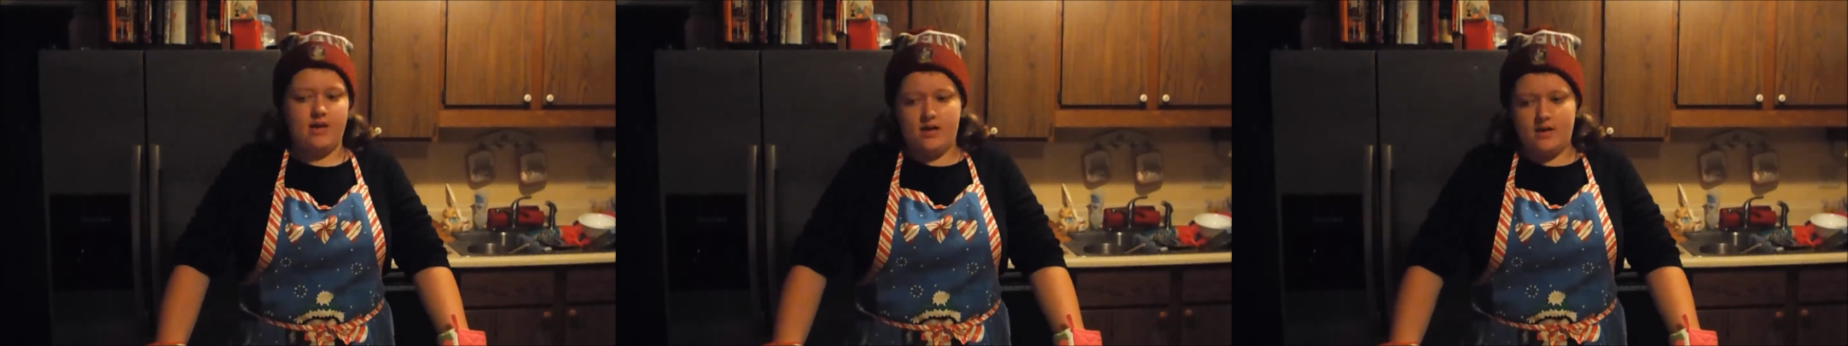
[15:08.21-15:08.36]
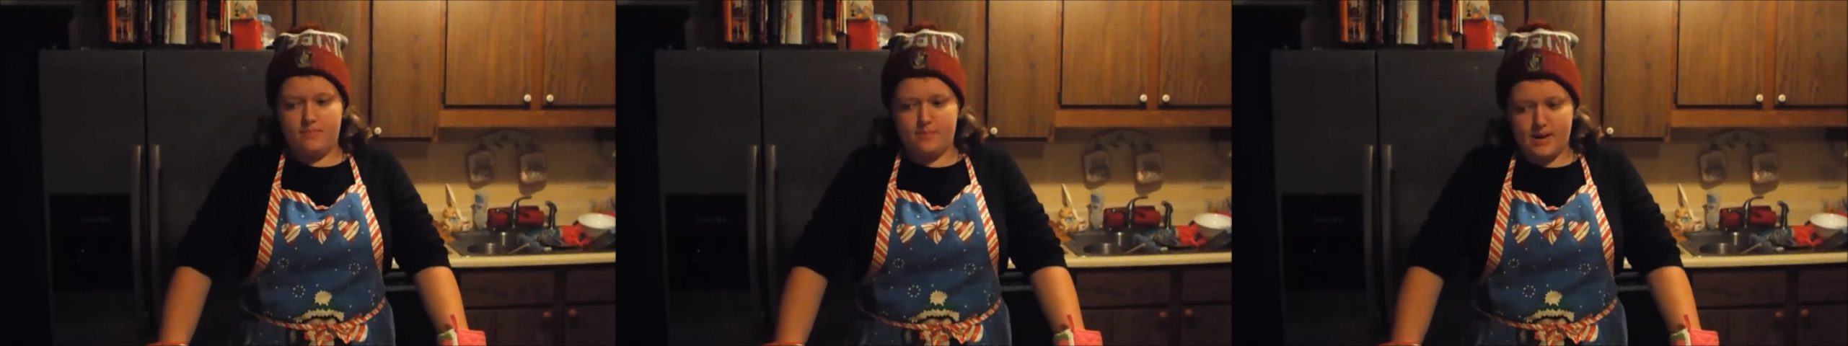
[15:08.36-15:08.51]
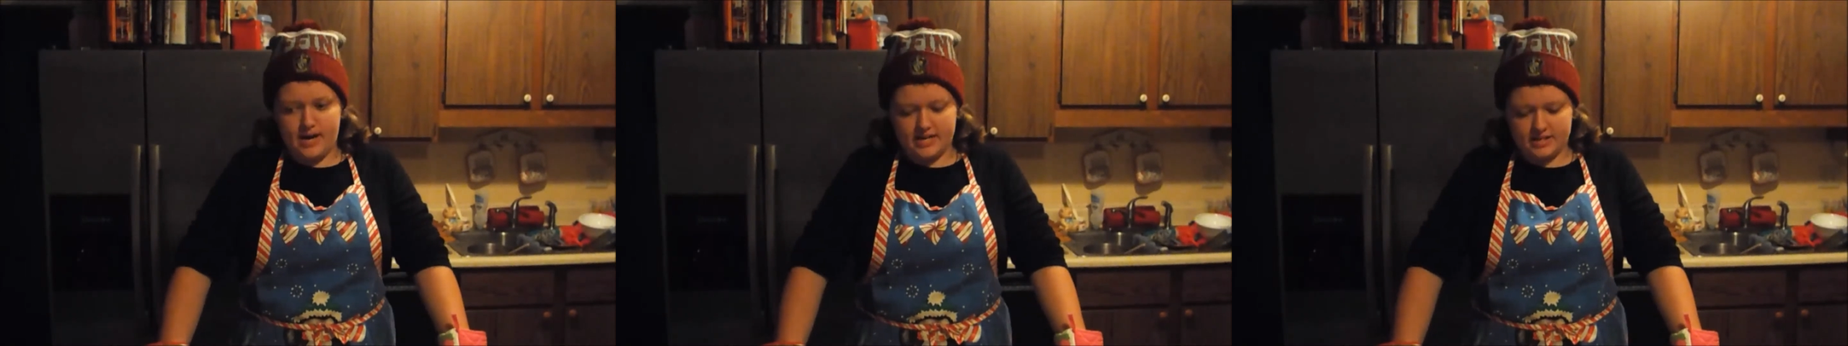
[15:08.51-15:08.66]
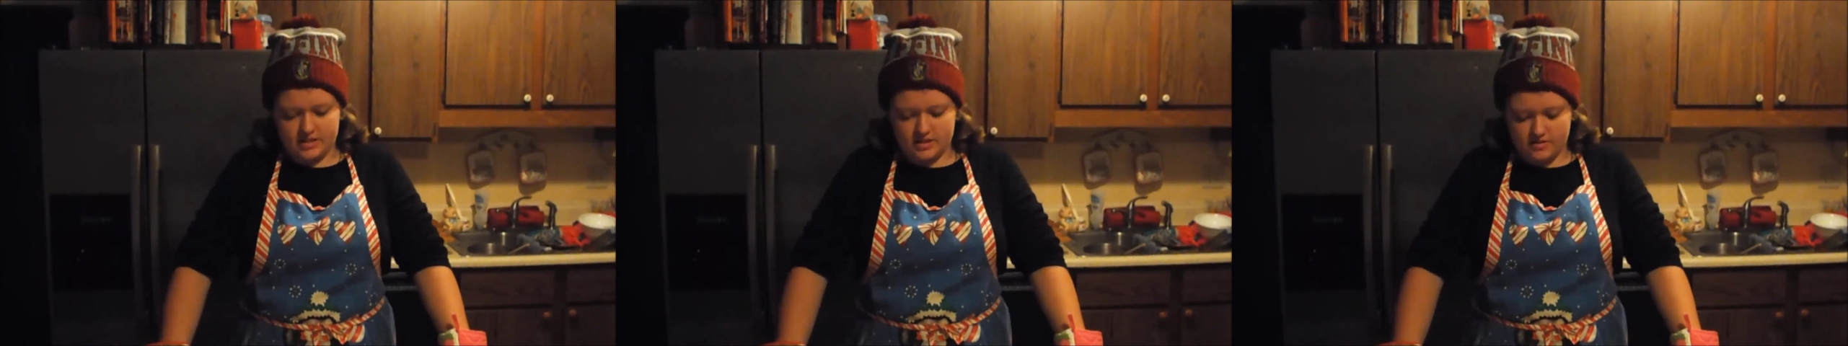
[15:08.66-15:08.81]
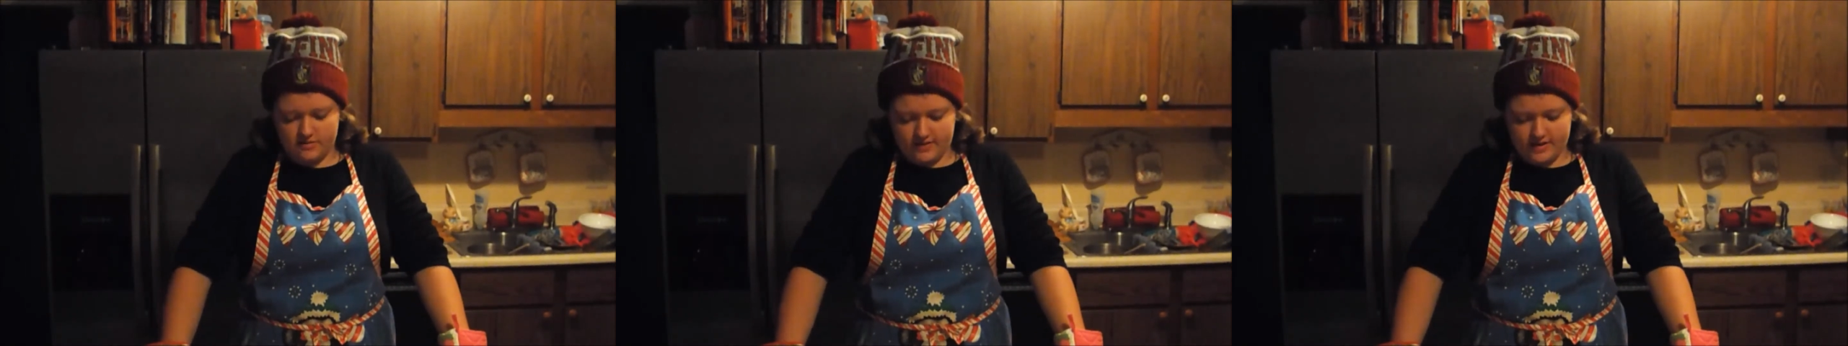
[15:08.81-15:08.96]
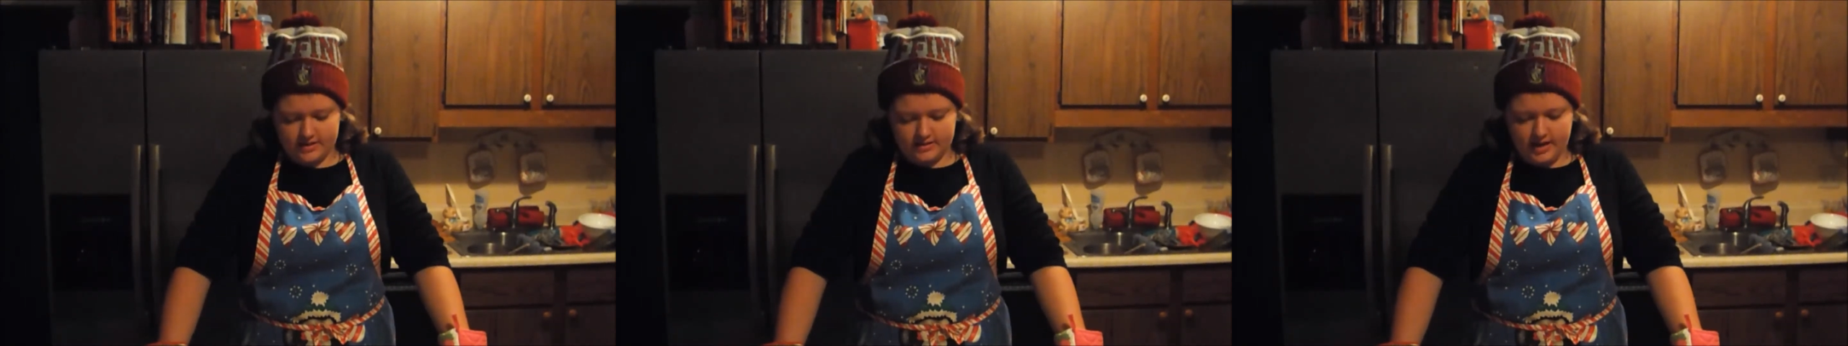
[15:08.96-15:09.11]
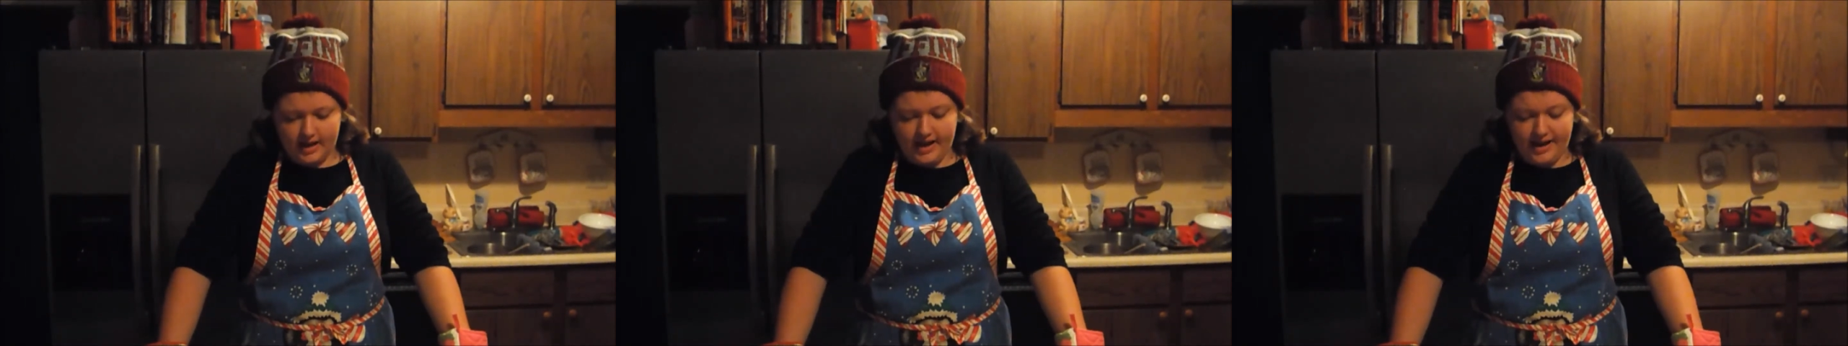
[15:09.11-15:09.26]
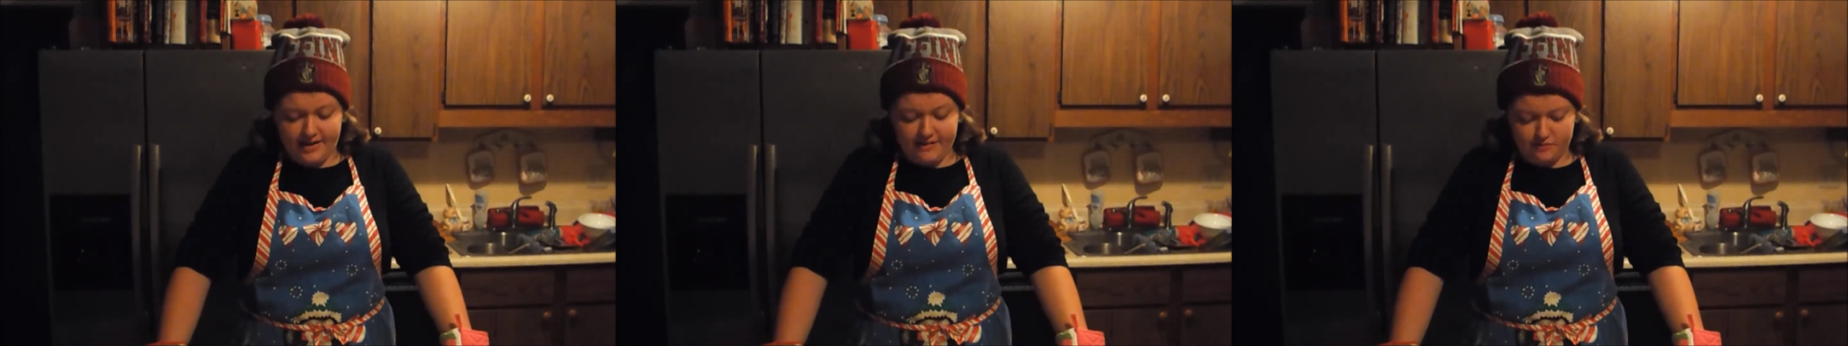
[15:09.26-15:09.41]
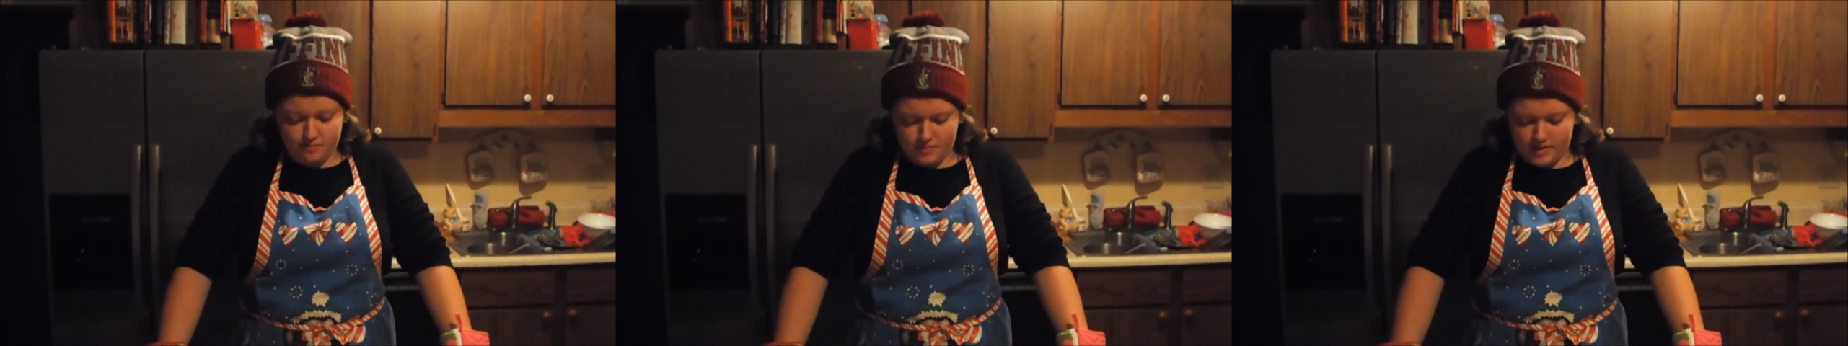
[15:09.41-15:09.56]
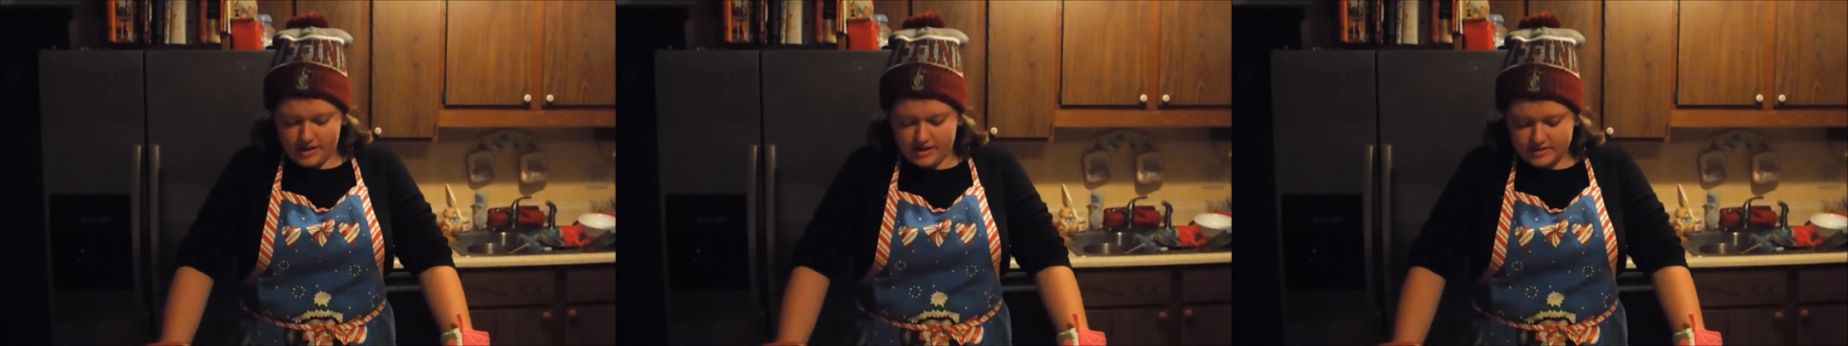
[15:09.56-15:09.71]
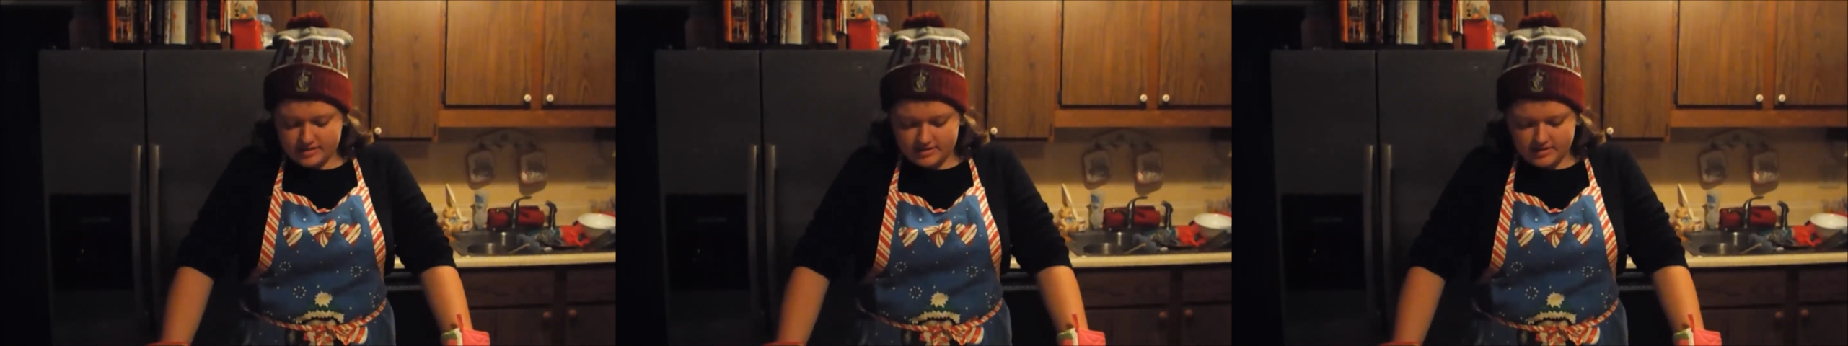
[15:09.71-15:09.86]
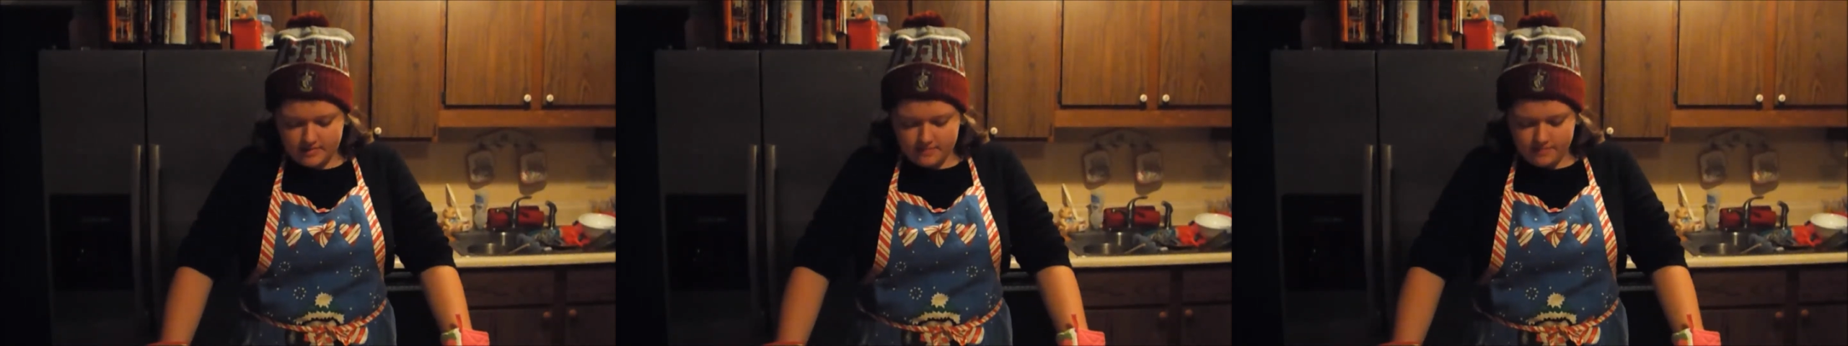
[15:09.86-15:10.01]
batch 3 is a half bust.